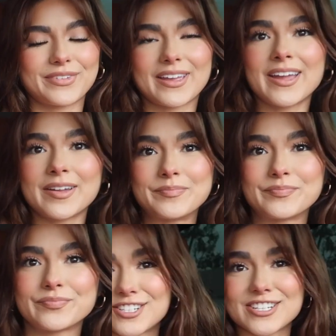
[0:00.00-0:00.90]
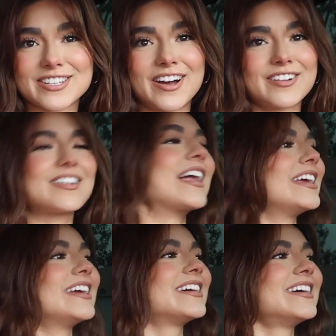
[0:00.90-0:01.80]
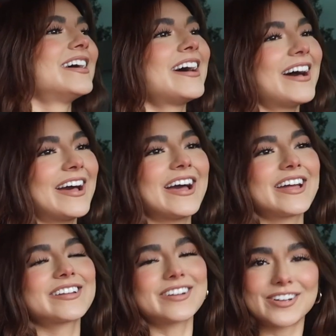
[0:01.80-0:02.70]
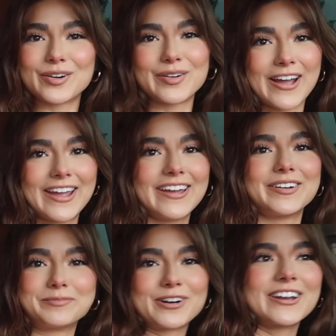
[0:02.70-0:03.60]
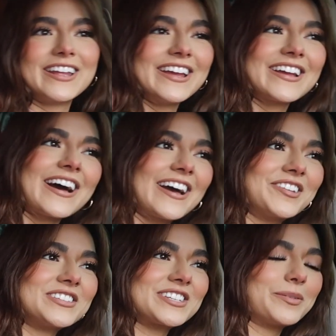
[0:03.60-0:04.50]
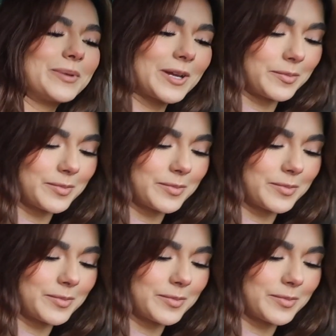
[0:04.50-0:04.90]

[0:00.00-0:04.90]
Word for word: Okay, just got ready. I had quite a morning. I went to go pick